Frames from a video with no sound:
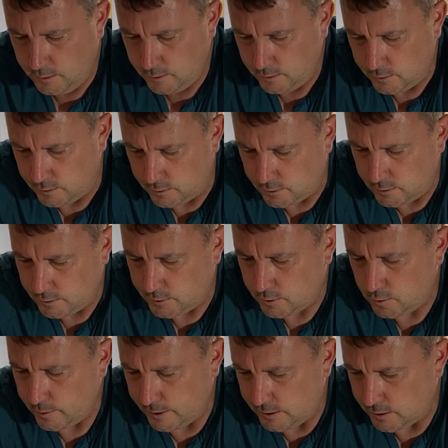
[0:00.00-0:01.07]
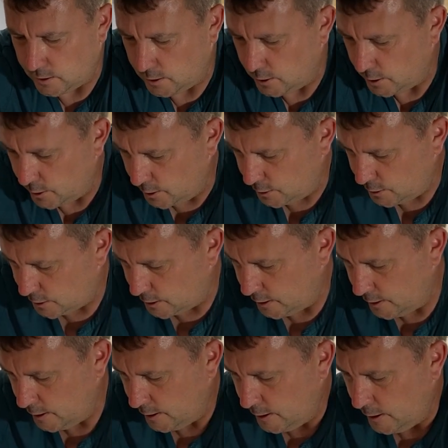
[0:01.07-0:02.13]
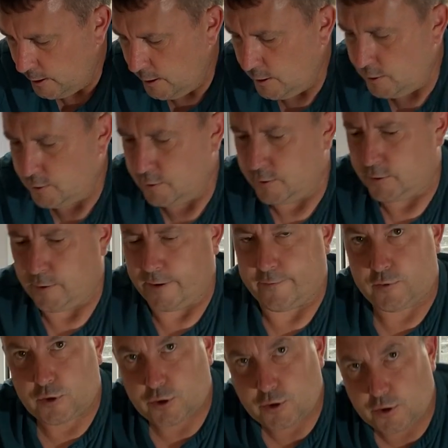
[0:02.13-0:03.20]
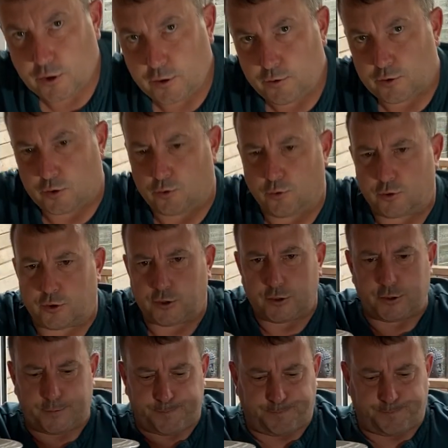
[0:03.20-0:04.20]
to squeeze the curds, so I have 2 saucers,